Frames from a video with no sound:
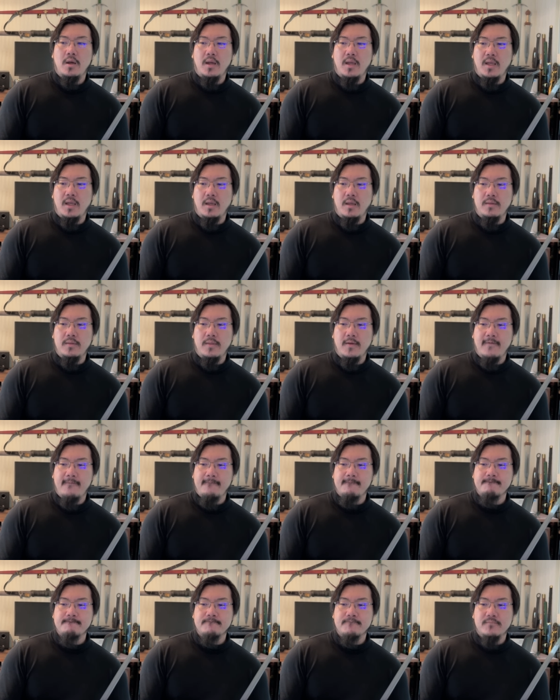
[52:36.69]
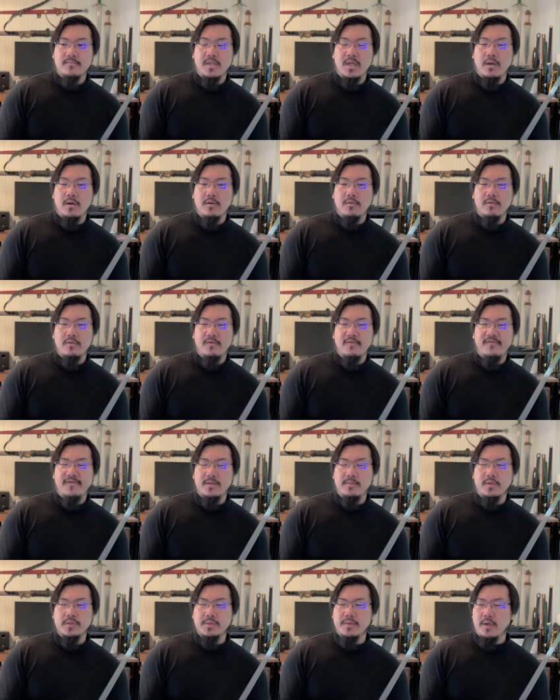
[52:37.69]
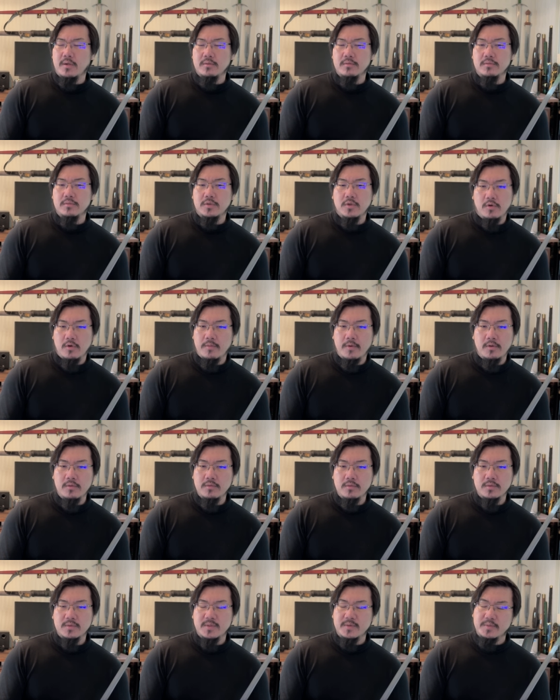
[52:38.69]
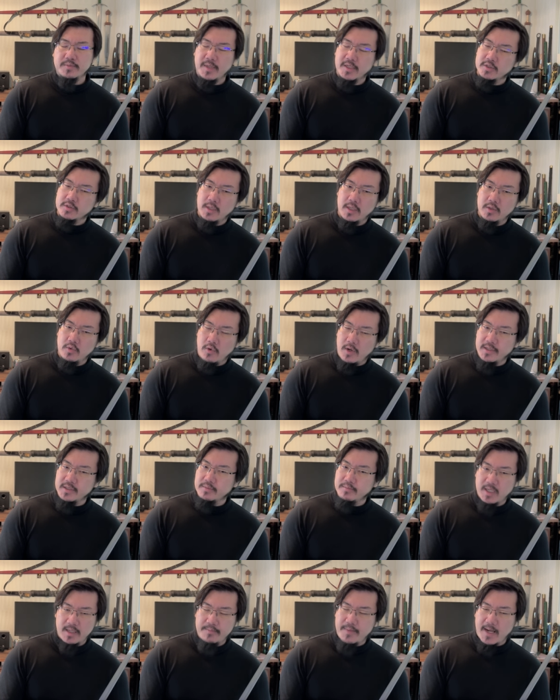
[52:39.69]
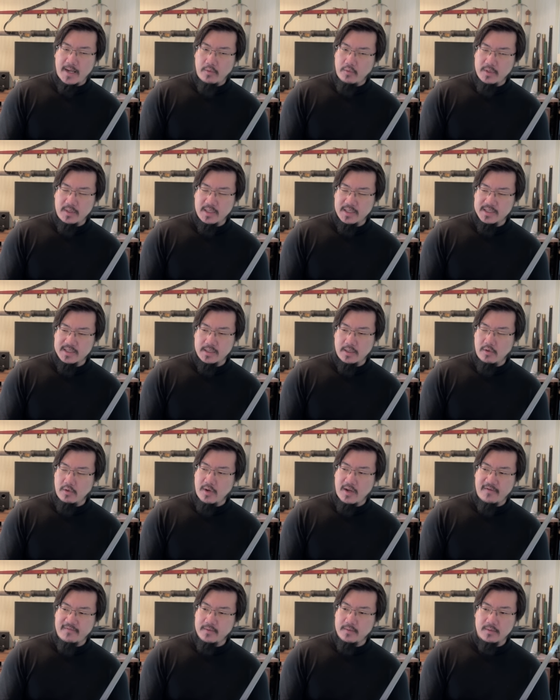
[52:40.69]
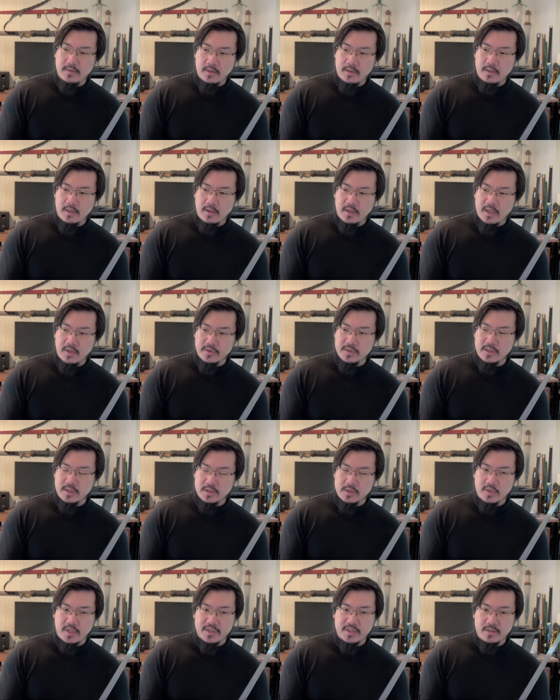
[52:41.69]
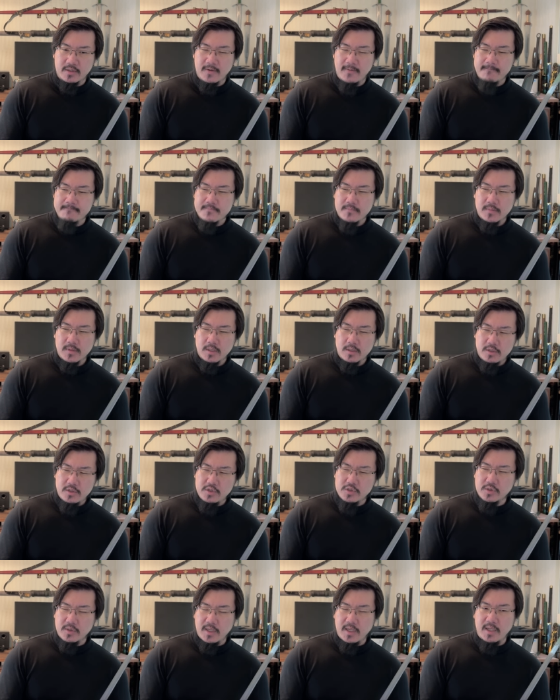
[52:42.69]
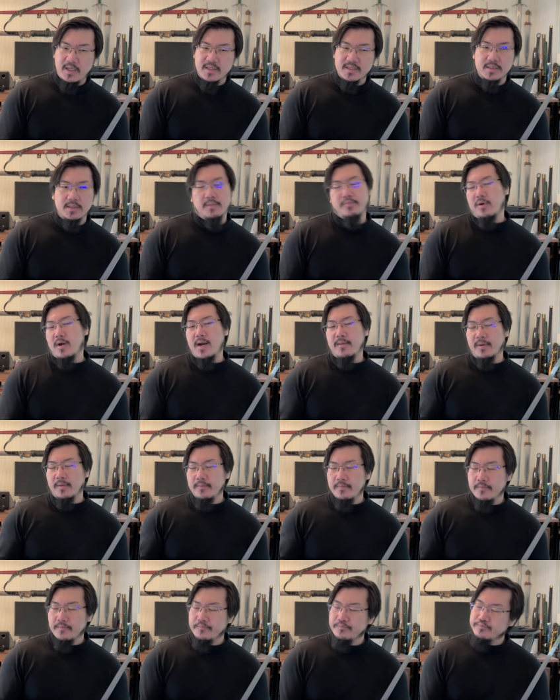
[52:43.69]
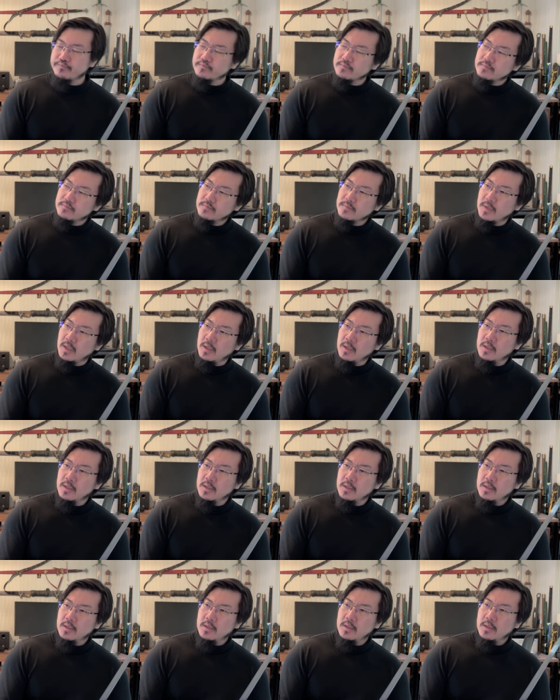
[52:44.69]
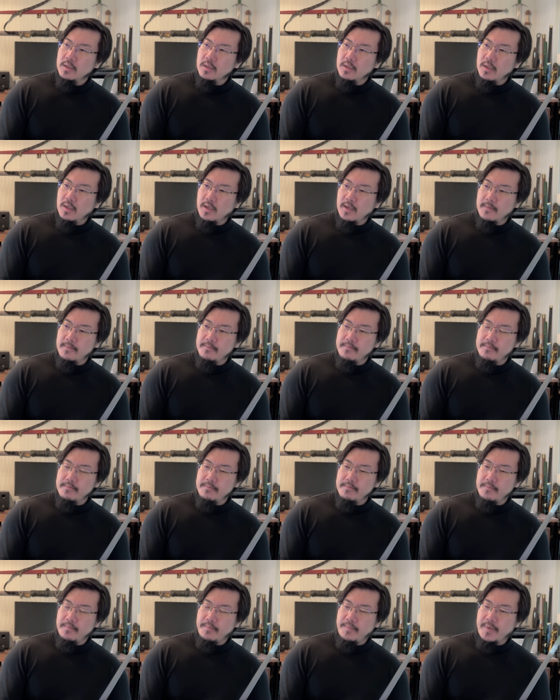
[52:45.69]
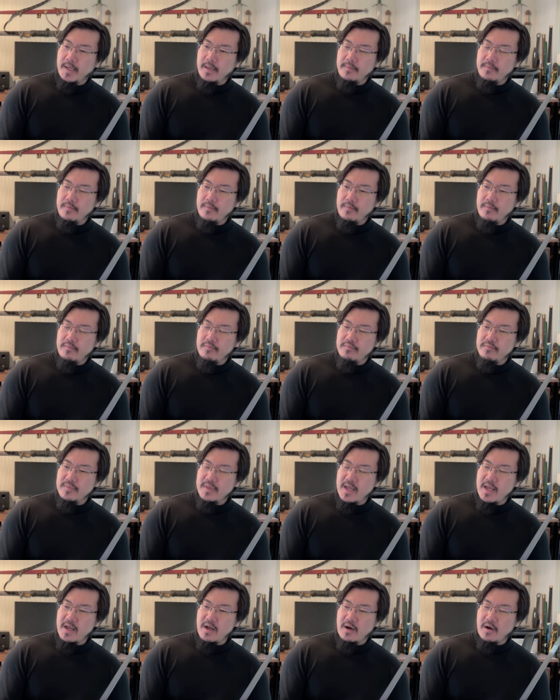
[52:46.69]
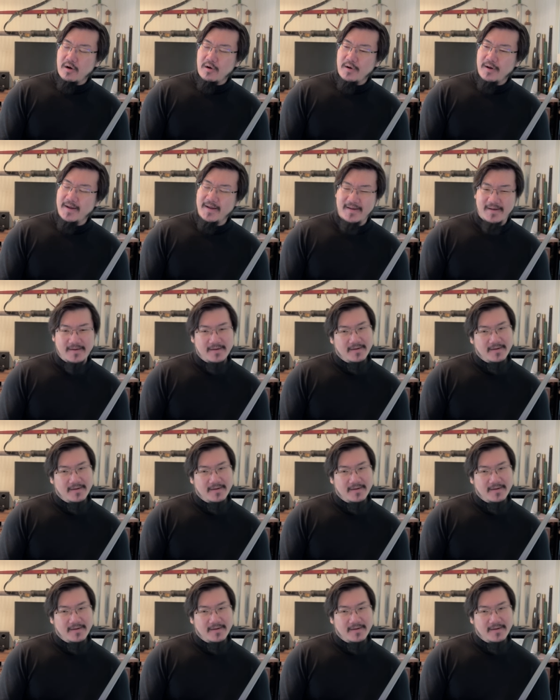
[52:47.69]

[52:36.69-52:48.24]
And they're, for the most part, durable, especially the ones made by windlass steelcraft. And their hull construction usually isn't a problem. Um, but they are